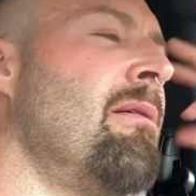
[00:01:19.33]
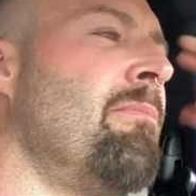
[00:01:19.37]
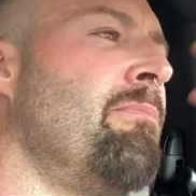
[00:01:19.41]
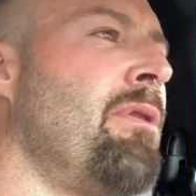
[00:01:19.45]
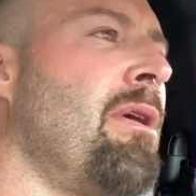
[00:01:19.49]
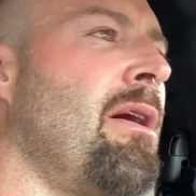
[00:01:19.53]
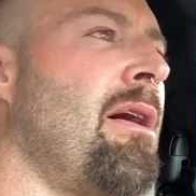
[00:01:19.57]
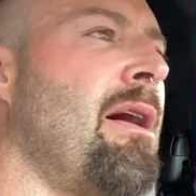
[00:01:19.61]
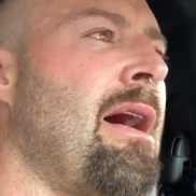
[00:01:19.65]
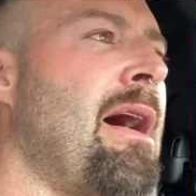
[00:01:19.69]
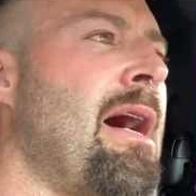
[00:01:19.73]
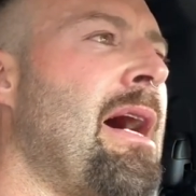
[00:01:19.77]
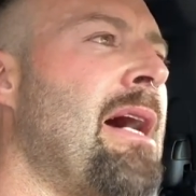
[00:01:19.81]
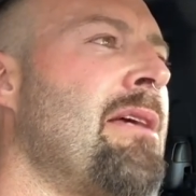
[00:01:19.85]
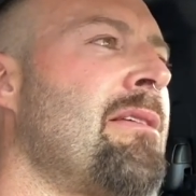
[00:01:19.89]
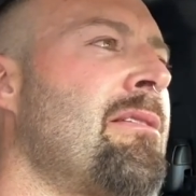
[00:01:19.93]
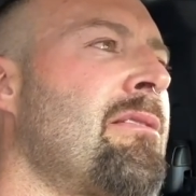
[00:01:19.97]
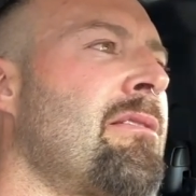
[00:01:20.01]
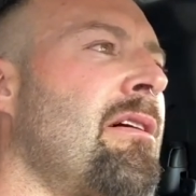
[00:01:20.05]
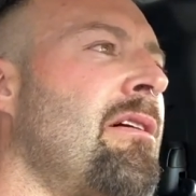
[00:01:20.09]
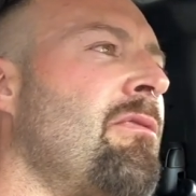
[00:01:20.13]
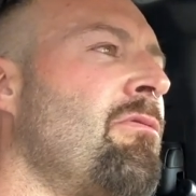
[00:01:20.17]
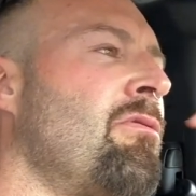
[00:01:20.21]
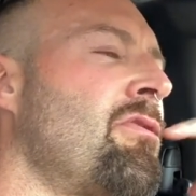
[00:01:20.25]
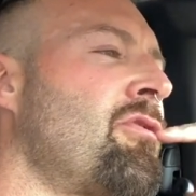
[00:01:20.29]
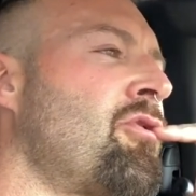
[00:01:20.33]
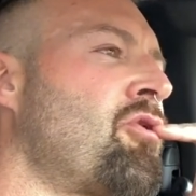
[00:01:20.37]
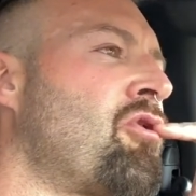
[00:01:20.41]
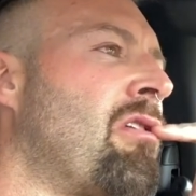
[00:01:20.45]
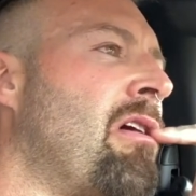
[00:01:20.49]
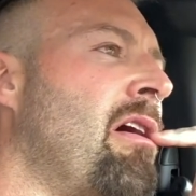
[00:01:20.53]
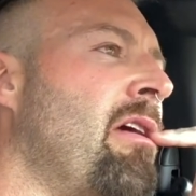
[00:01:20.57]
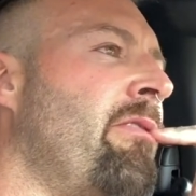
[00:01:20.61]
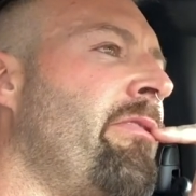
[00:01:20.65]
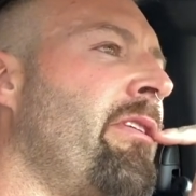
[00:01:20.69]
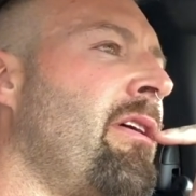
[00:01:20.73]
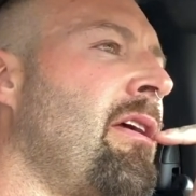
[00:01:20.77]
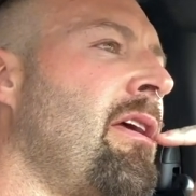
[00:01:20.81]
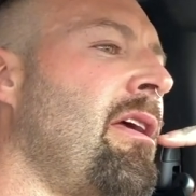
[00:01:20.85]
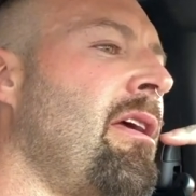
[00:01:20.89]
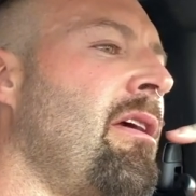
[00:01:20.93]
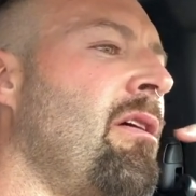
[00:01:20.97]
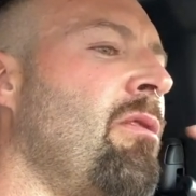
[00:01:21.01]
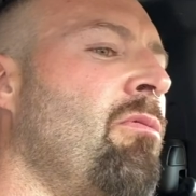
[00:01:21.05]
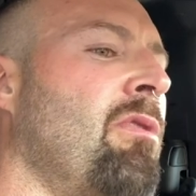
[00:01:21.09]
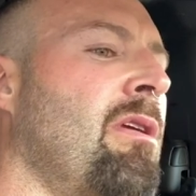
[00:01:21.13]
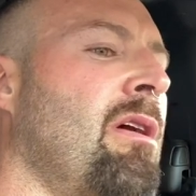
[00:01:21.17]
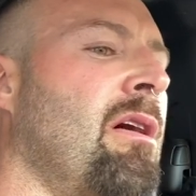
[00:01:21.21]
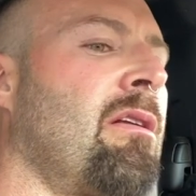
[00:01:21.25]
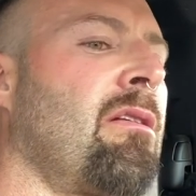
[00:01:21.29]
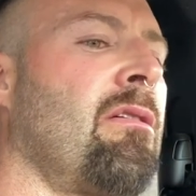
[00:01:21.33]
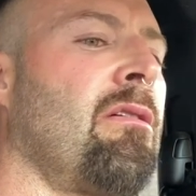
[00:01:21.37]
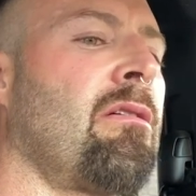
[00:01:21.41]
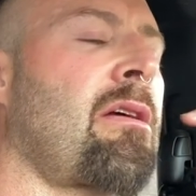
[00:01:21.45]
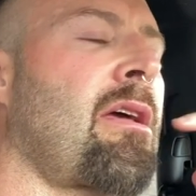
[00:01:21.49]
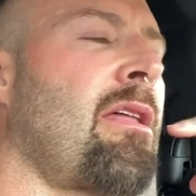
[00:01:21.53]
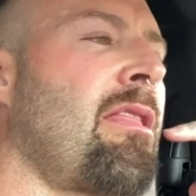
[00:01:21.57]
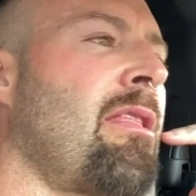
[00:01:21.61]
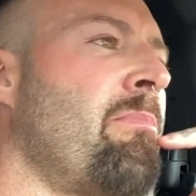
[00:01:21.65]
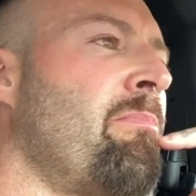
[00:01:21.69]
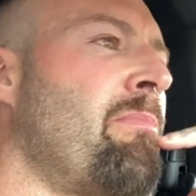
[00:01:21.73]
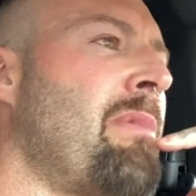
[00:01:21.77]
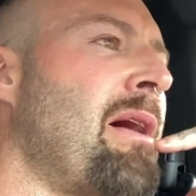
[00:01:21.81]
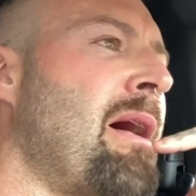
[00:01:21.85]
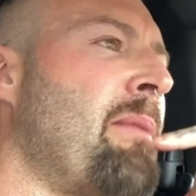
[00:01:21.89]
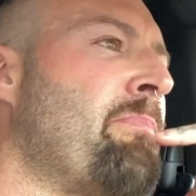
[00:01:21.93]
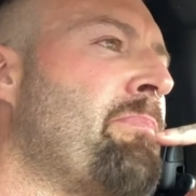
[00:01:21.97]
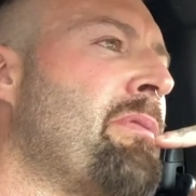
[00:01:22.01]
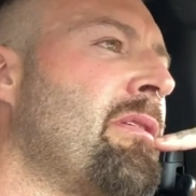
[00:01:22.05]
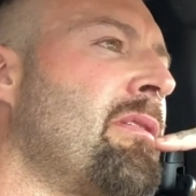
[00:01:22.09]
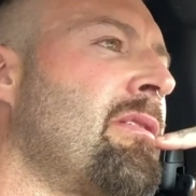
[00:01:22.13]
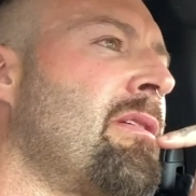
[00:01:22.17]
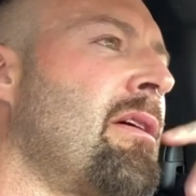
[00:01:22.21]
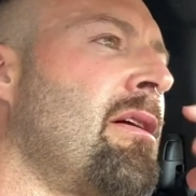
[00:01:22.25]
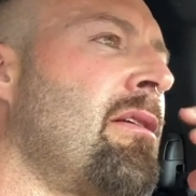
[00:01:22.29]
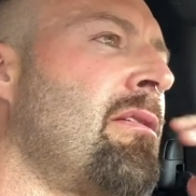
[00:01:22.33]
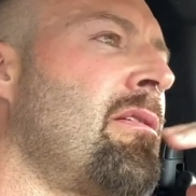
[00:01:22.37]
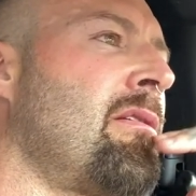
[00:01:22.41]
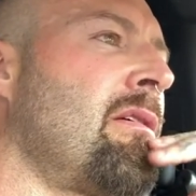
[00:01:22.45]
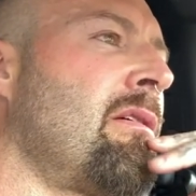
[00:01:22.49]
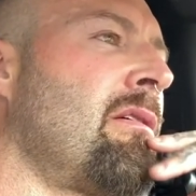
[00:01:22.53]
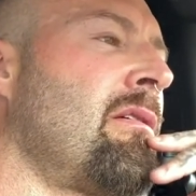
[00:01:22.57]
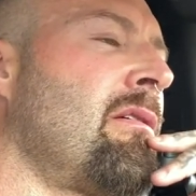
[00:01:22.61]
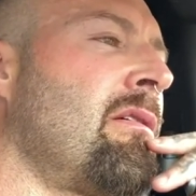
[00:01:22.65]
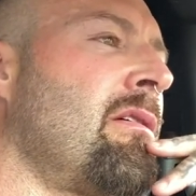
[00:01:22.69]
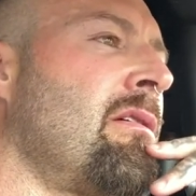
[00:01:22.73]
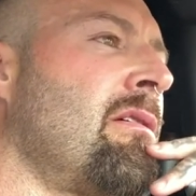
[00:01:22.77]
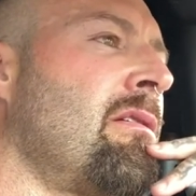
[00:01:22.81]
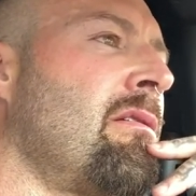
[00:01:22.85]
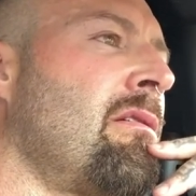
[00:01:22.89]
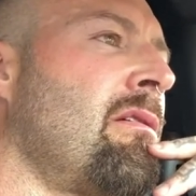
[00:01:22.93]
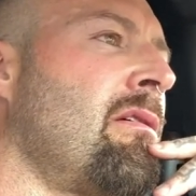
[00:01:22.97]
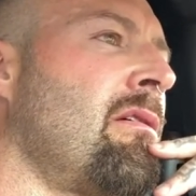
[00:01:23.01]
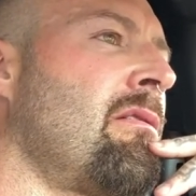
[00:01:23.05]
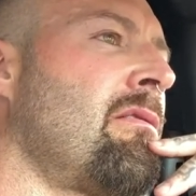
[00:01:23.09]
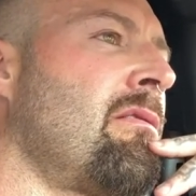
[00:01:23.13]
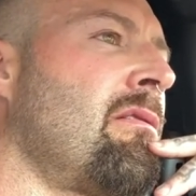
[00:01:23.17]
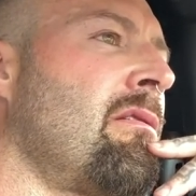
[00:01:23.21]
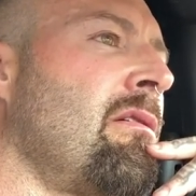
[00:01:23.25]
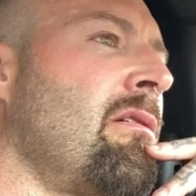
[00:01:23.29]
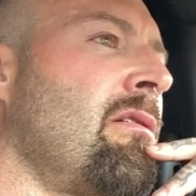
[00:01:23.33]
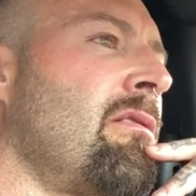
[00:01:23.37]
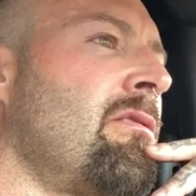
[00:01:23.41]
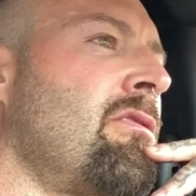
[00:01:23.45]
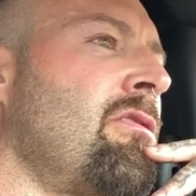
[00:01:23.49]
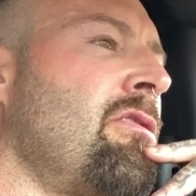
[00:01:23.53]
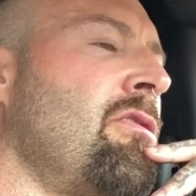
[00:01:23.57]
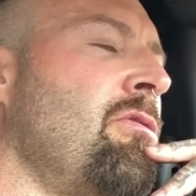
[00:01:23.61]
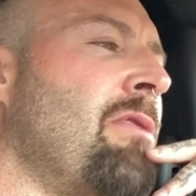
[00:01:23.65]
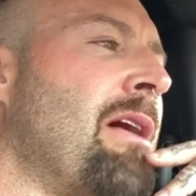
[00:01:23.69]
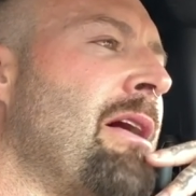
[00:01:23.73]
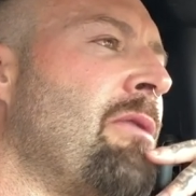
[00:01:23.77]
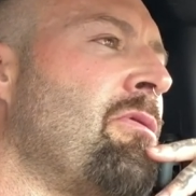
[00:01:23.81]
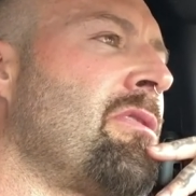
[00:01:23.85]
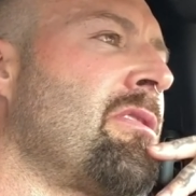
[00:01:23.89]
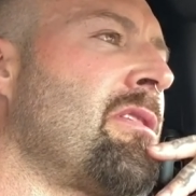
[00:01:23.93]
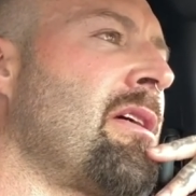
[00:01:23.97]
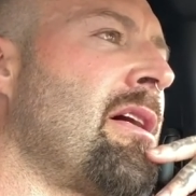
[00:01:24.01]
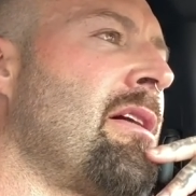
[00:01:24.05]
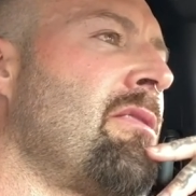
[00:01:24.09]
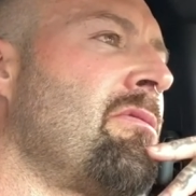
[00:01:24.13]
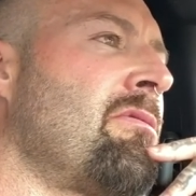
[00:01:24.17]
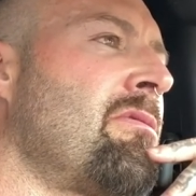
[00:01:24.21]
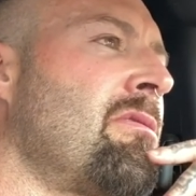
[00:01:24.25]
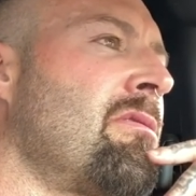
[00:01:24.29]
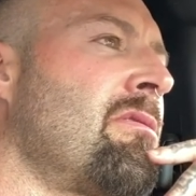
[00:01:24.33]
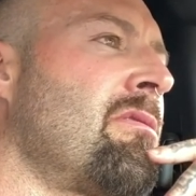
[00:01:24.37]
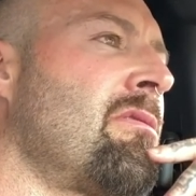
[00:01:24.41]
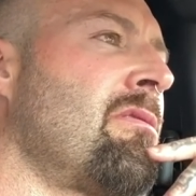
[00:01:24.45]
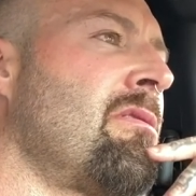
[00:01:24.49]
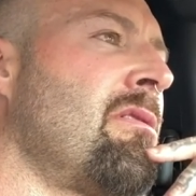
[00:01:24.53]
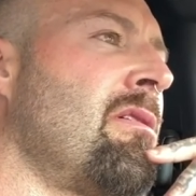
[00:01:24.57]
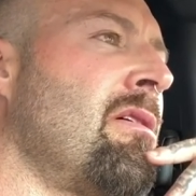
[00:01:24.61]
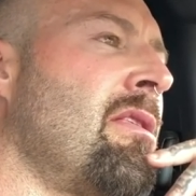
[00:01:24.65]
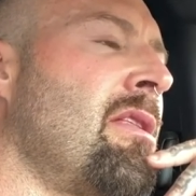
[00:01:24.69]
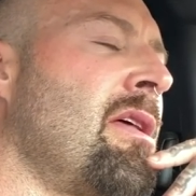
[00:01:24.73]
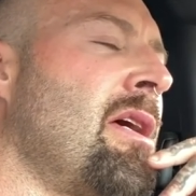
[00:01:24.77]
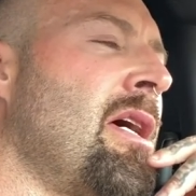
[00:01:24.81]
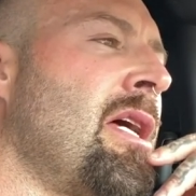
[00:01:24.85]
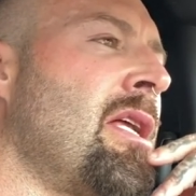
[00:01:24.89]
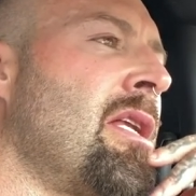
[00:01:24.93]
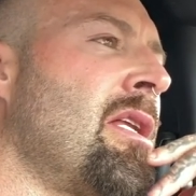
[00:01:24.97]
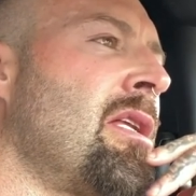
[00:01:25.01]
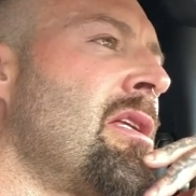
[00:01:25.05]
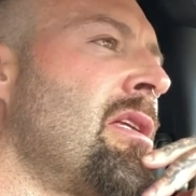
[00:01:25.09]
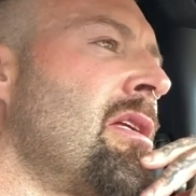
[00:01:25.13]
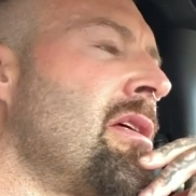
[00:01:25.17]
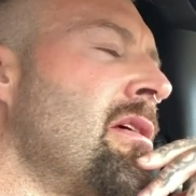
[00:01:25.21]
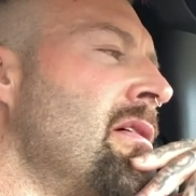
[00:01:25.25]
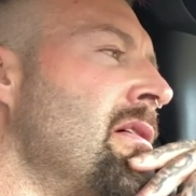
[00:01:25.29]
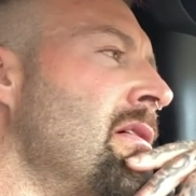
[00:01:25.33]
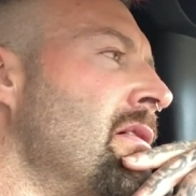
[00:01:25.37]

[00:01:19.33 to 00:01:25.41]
But as I was driving here, when I'd look at the map, it said you're, you're, you're two hours out, and then